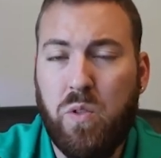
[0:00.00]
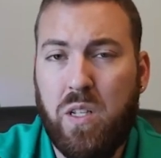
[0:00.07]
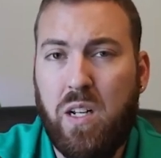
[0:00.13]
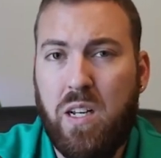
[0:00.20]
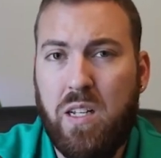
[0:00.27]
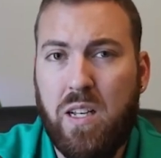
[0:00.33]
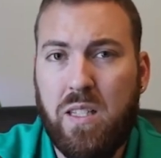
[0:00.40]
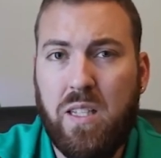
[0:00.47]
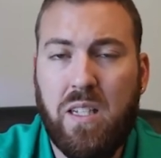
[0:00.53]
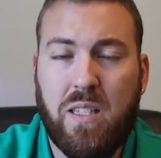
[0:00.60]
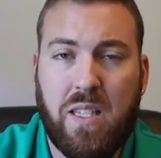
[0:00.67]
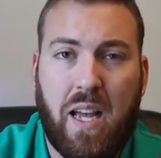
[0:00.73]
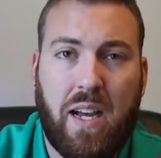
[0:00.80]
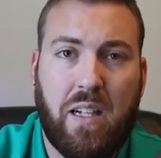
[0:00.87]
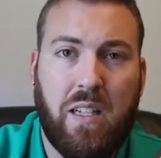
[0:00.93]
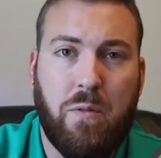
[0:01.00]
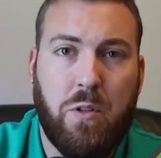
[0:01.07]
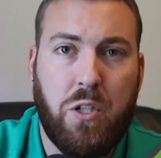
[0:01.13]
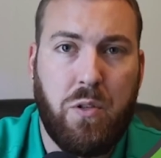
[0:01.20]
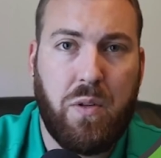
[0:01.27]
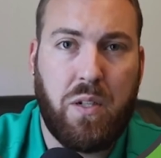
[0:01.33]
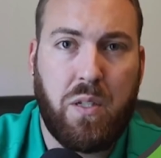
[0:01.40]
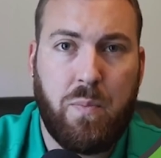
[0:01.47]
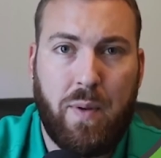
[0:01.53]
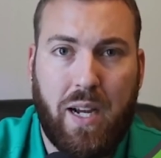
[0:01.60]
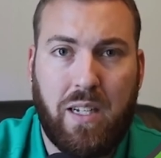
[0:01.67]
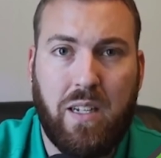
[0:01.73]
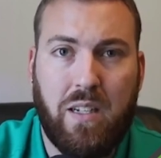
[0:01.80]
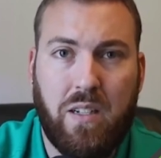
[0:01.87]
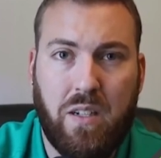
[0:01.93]
and it does exactly what you'd
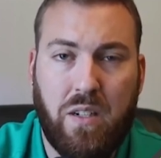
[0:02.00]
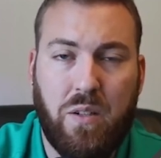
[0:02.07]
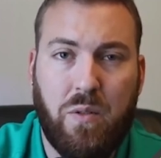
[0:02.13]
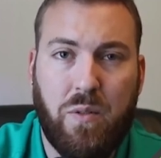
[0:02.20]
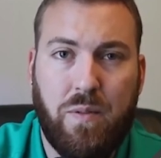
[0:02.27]
expect it to do.